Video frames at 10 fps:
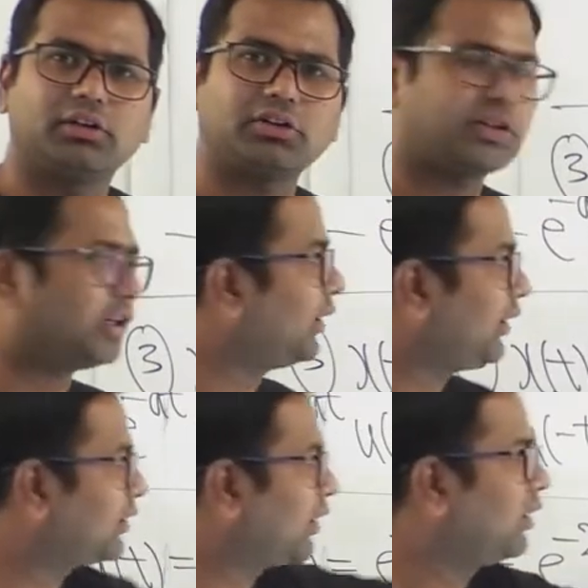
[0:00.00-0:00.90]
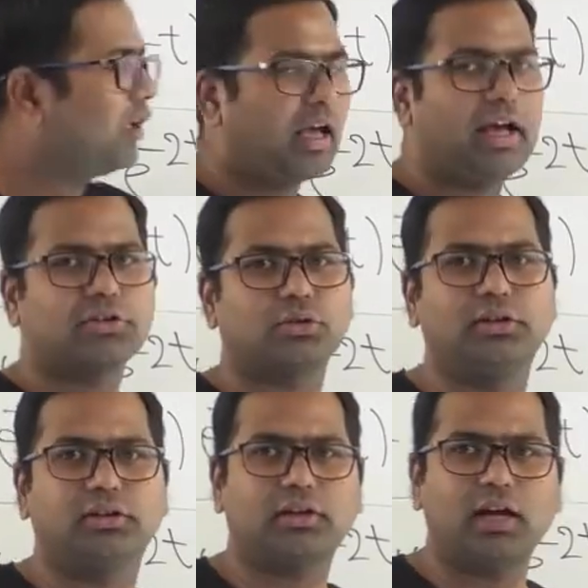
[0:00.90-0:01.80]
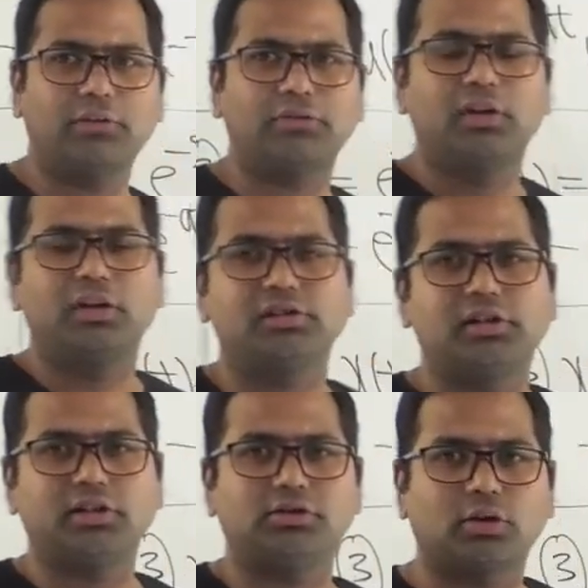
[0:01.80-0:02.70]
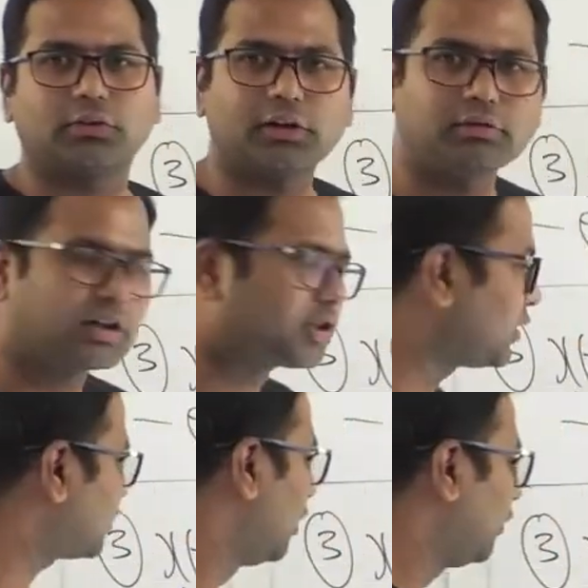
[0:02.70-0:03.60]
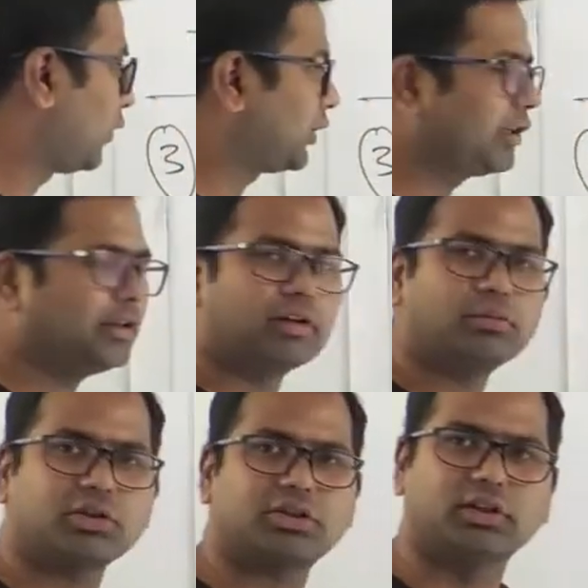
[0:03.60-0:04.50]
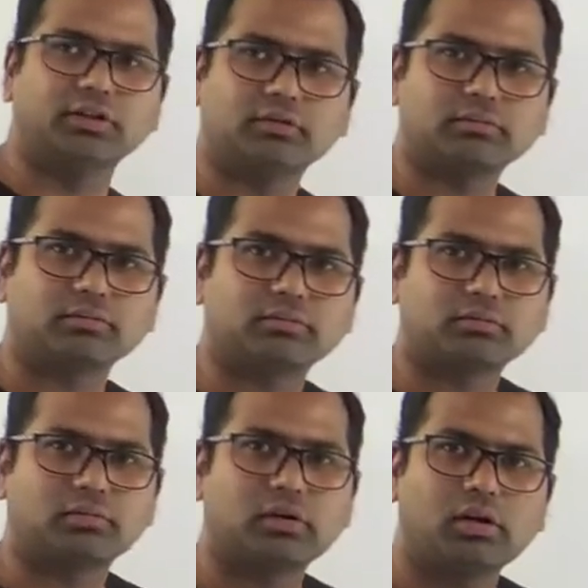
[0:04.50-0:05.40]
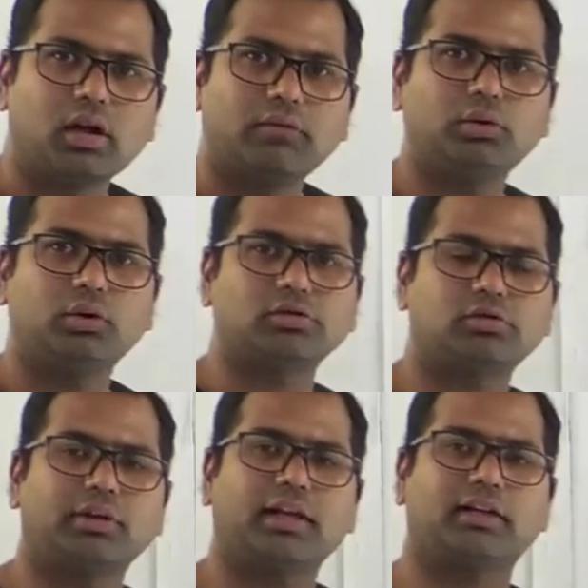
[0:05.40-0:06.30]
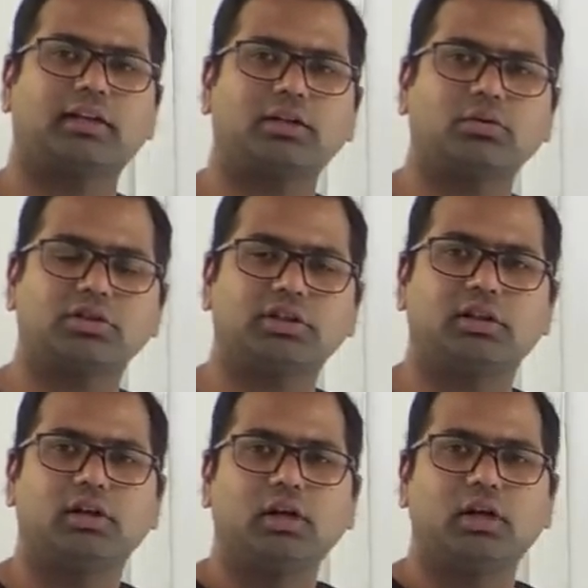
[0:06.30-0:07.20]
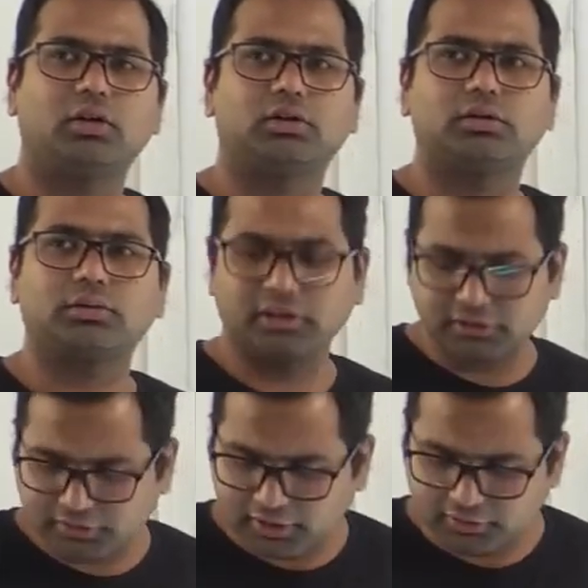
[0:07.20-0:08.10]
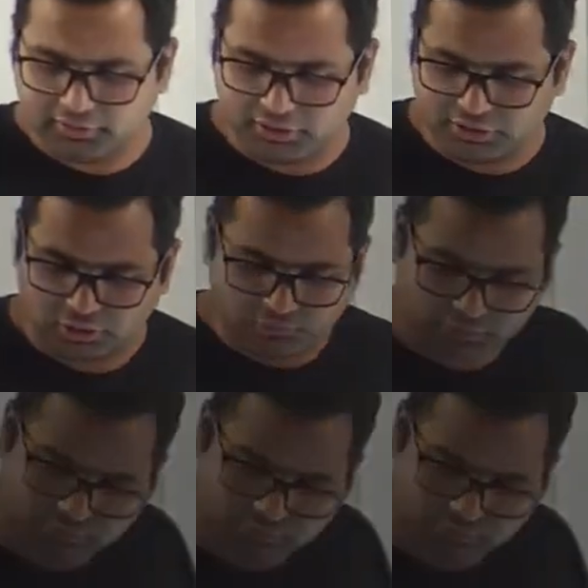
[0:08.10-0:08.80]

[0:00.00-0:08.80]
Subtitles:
The shaded region as shown in the graph is the region of convergence for the given question. We will also take another question in order to understand the region of